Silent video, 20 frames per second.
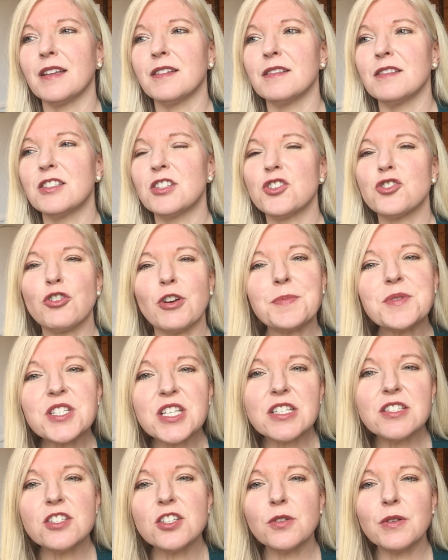
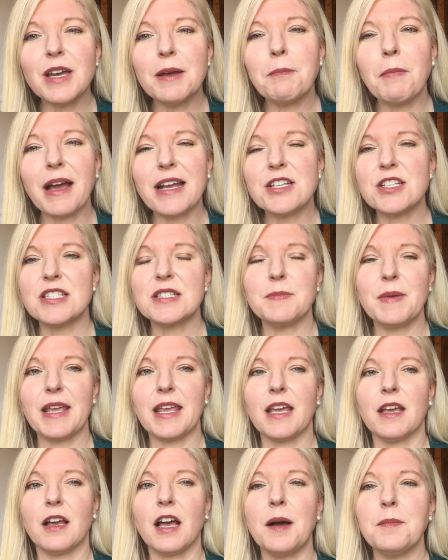description to it might just make
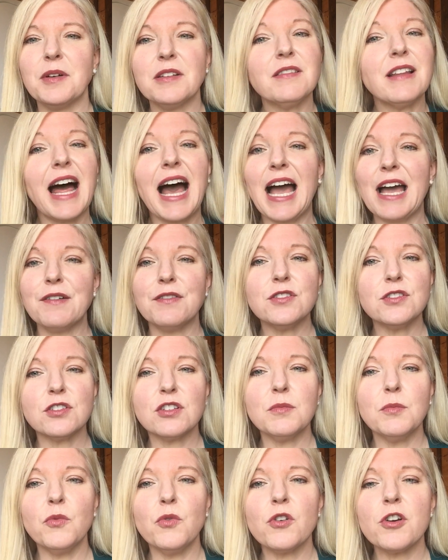it come alive a
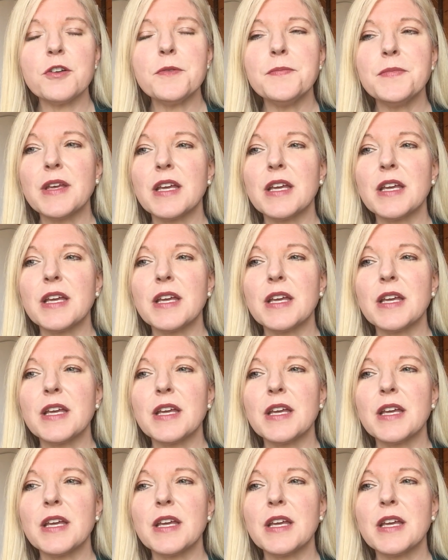little more.